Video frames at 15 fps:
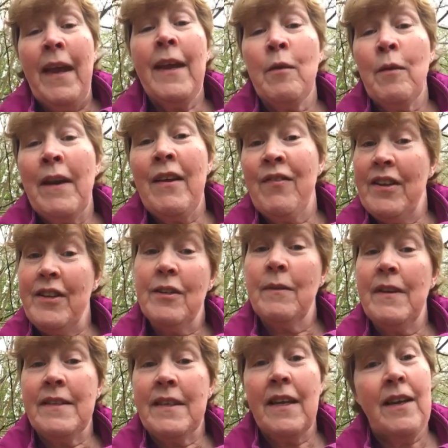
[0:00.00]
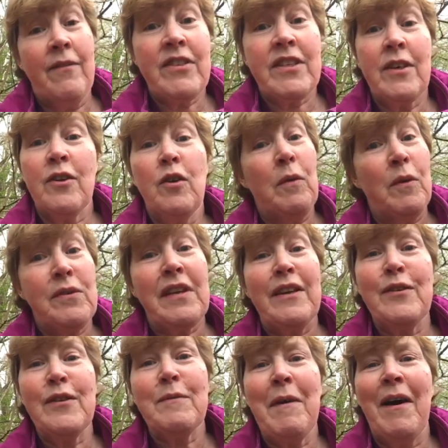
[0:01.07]
Equally, if they're too easy, give us a call, we'll
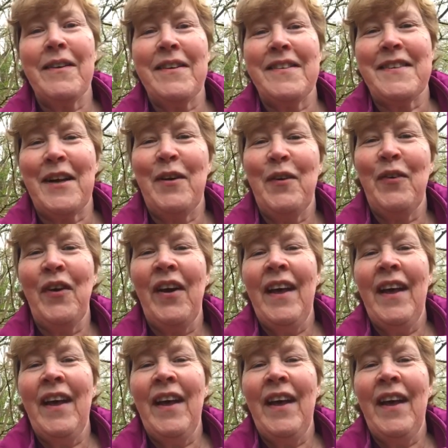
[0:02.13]
send you some harder stuff.